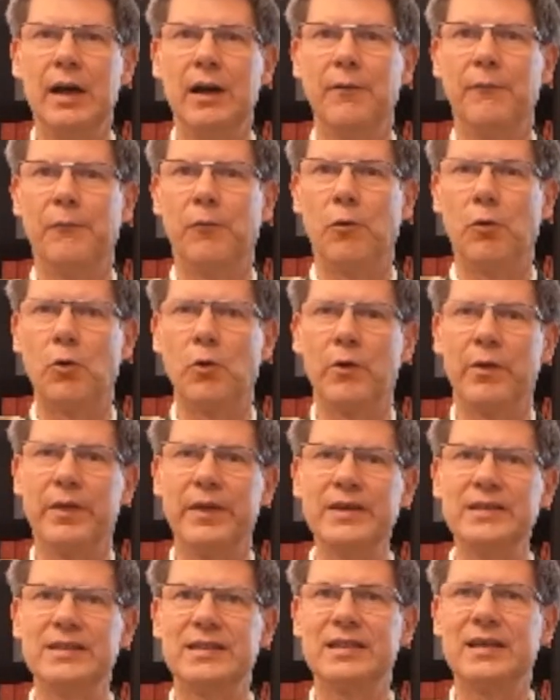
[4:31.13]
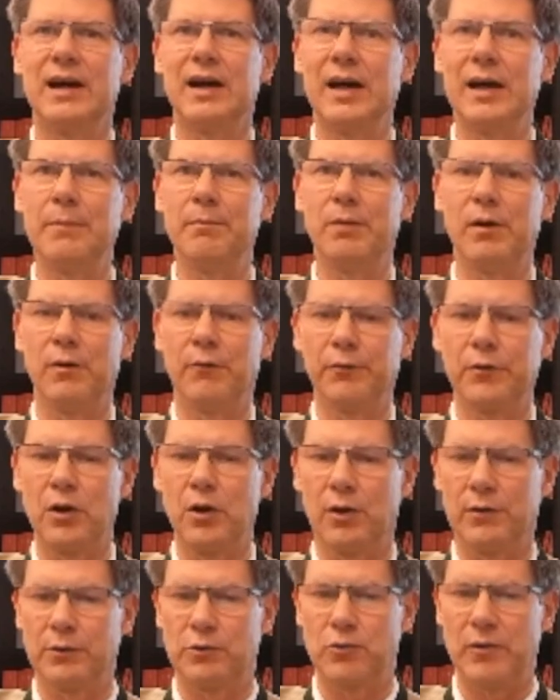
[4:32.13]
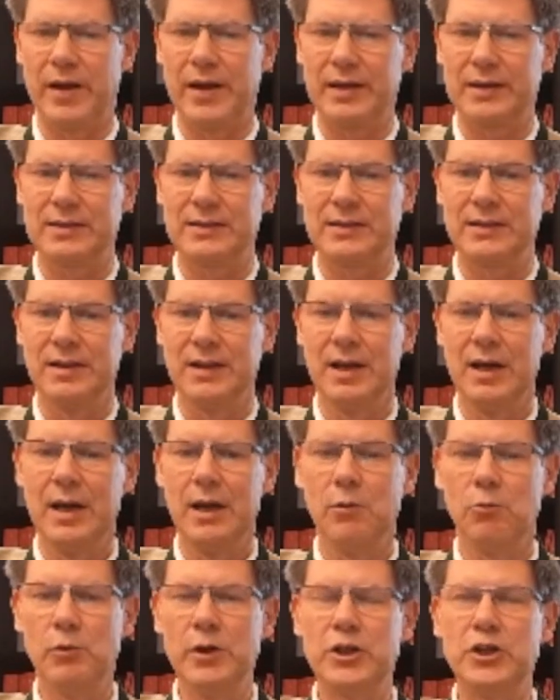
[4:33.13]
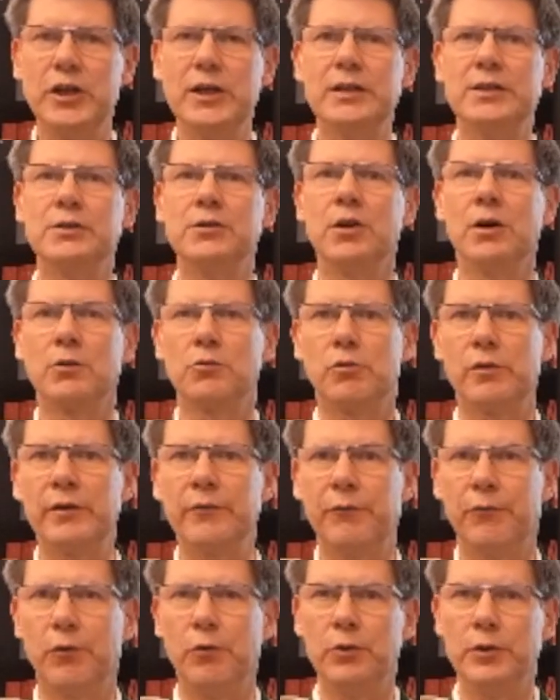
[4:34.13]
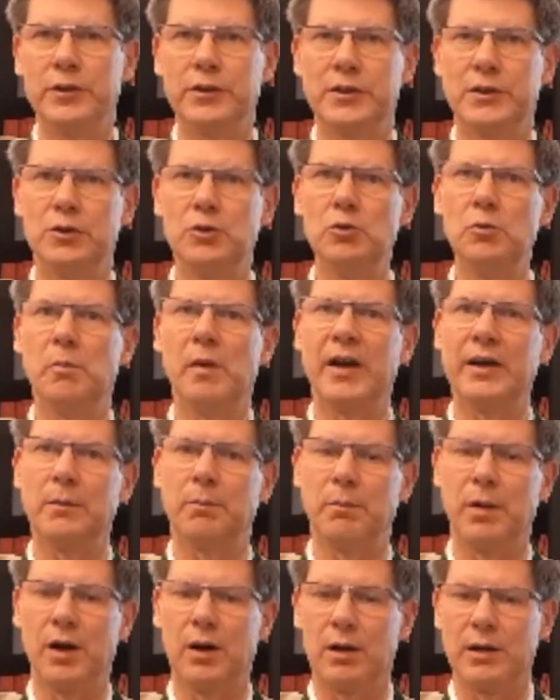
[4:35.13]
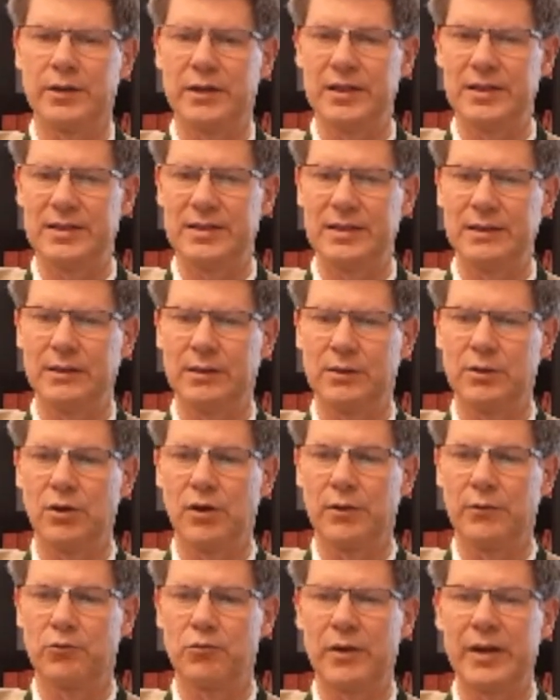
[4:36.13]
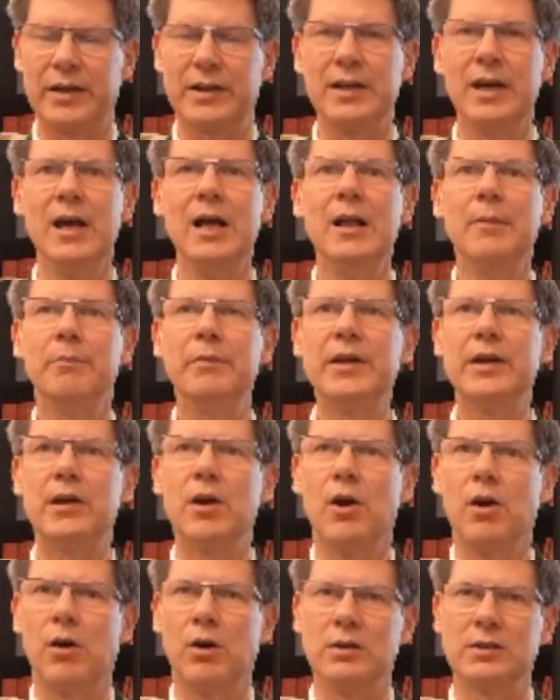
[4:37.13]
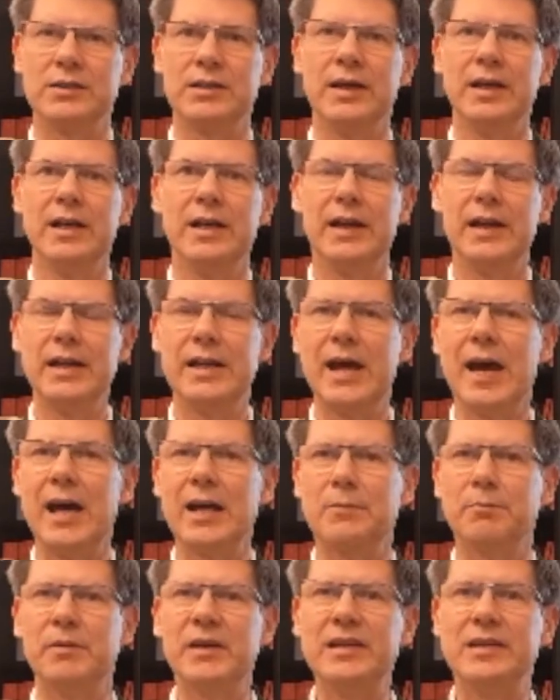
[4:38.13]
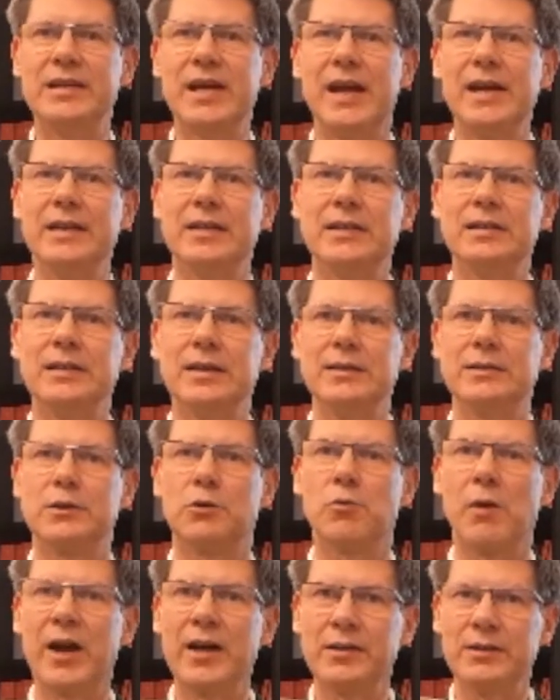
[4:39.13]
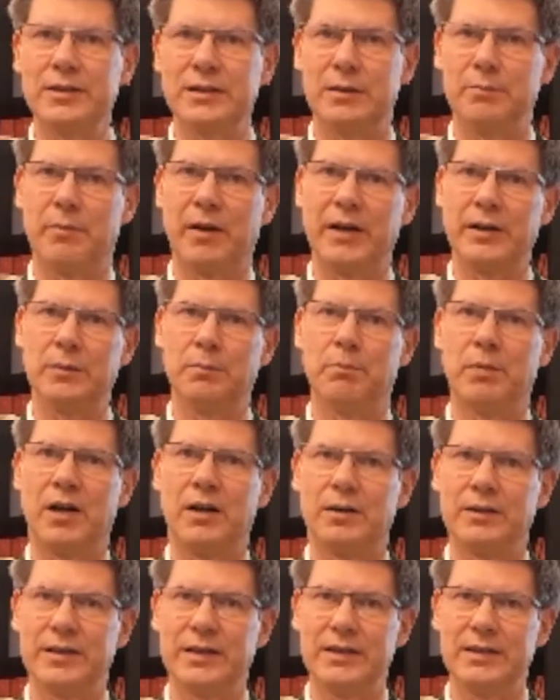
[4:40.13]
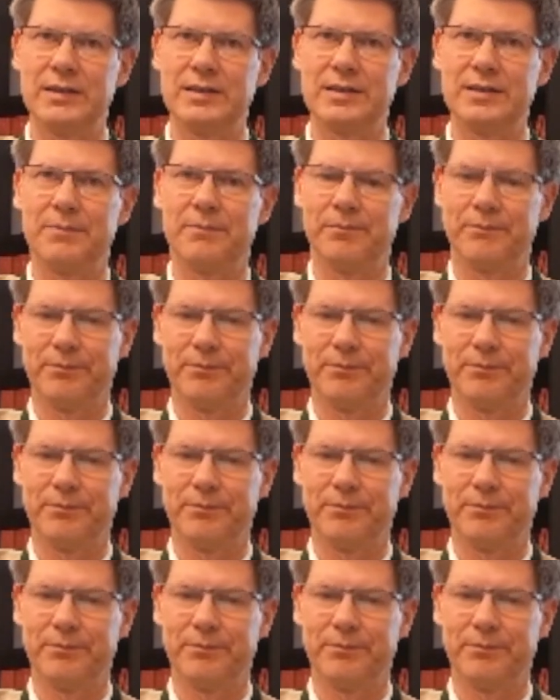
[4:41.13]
for this type of contracts, which is not referred to by the parties in the contract because it had been taken as granted by the parties.